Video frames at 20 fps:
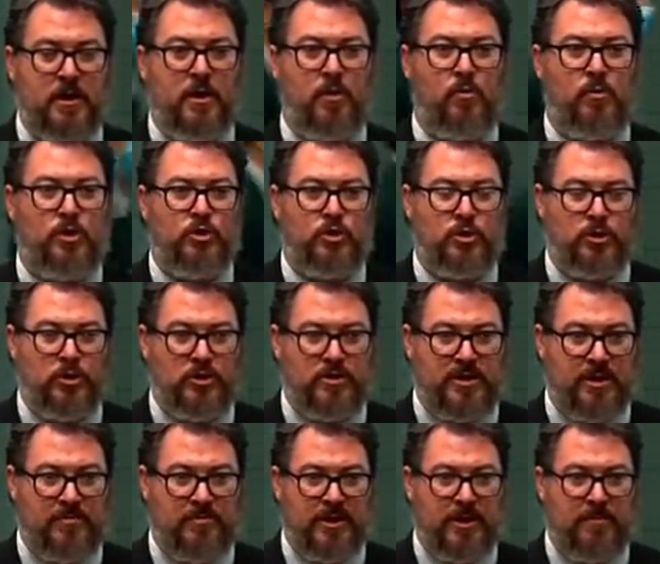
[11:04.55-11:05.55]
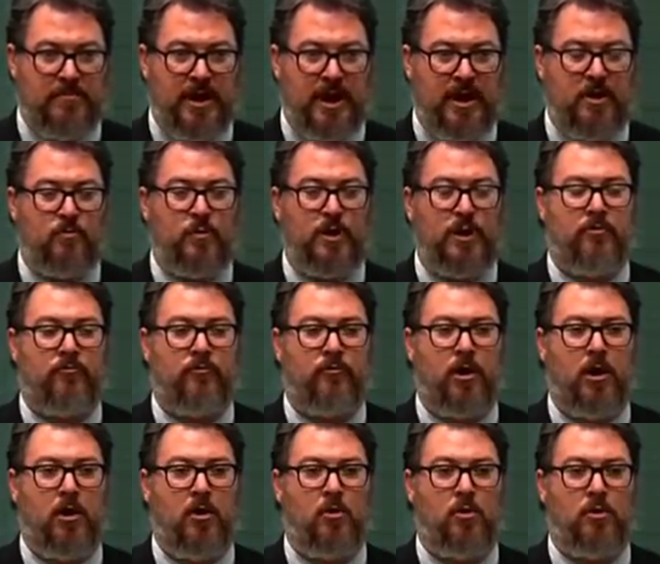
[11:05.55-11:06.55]
We should do something about it. We
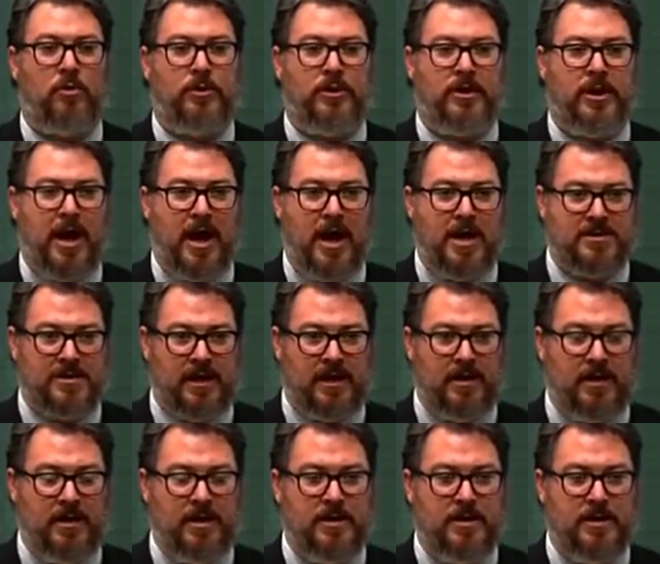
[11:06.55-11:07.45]
control the data